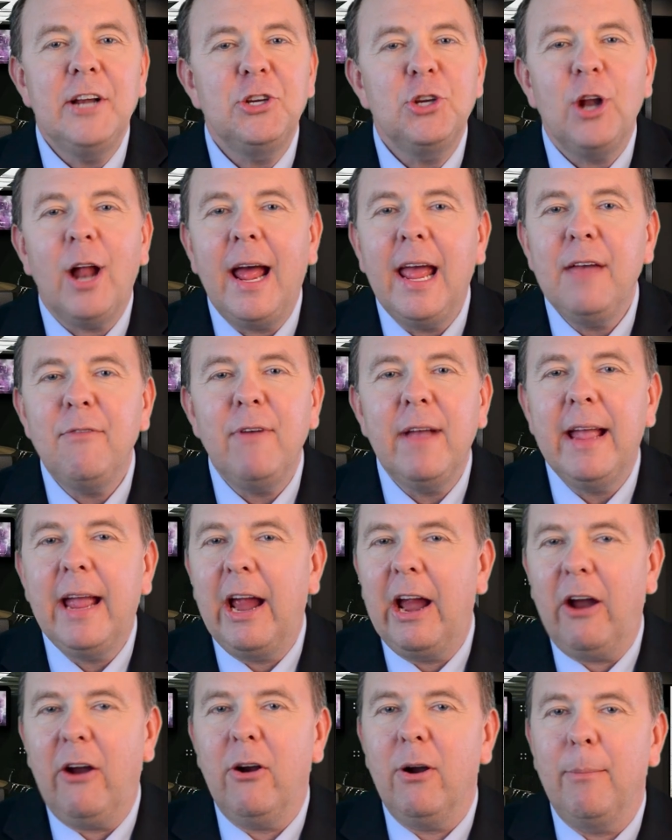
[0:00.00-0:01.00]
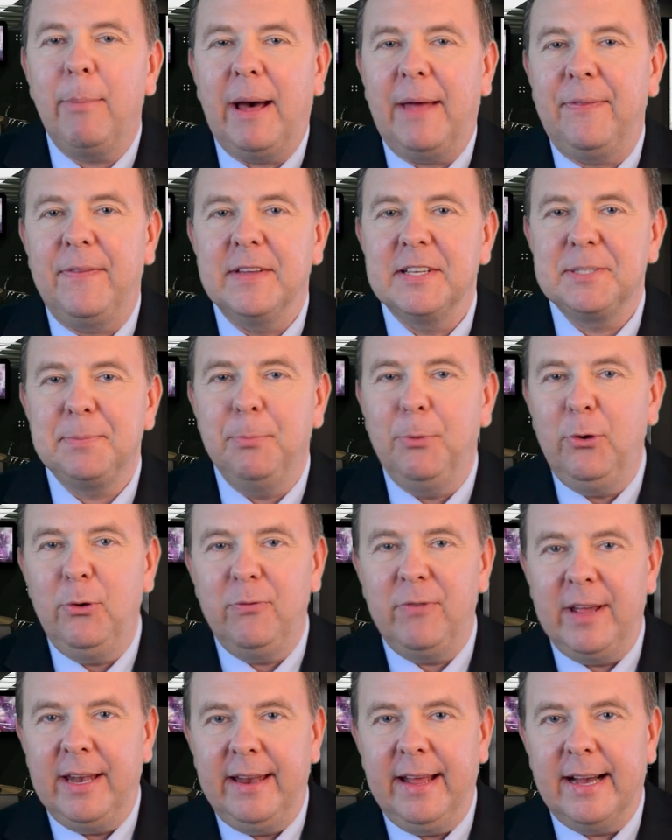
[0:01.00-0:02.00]
should I even care about this
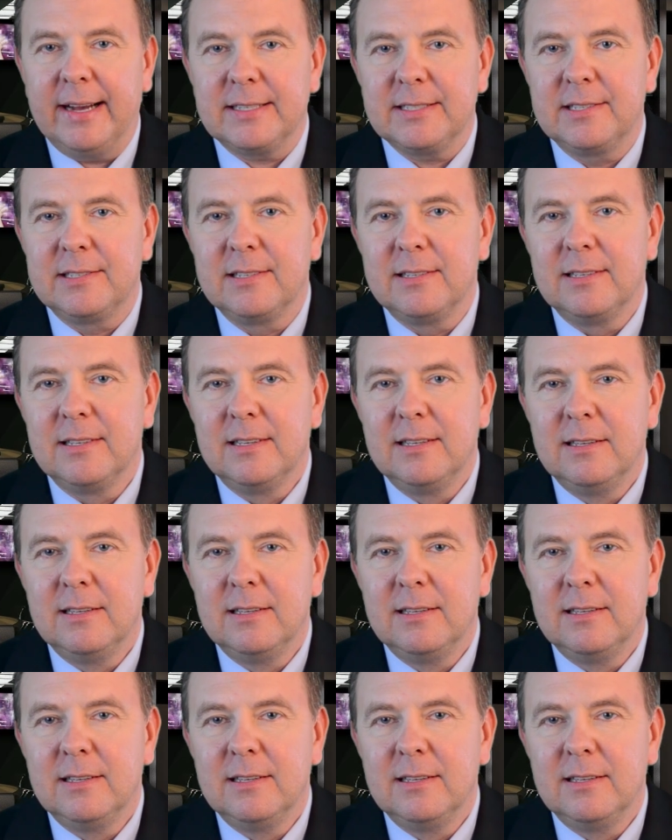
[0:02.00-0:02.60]
MOVE index?